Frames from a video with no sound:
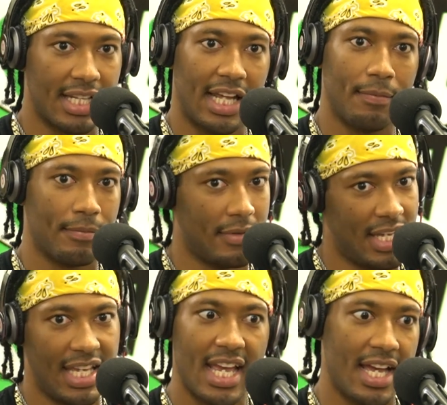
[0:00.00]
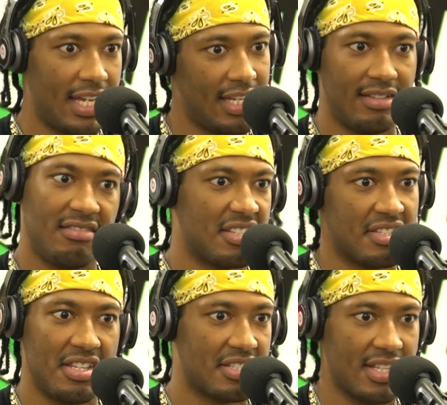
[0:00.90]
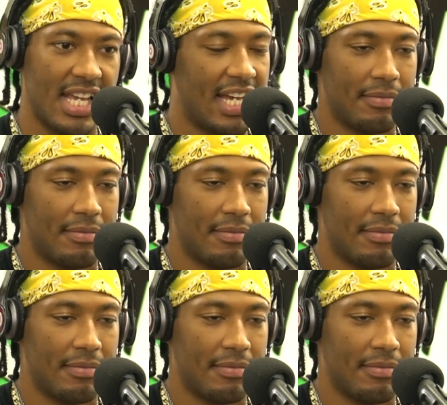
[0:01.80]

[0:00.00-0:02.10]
and and this and this and that.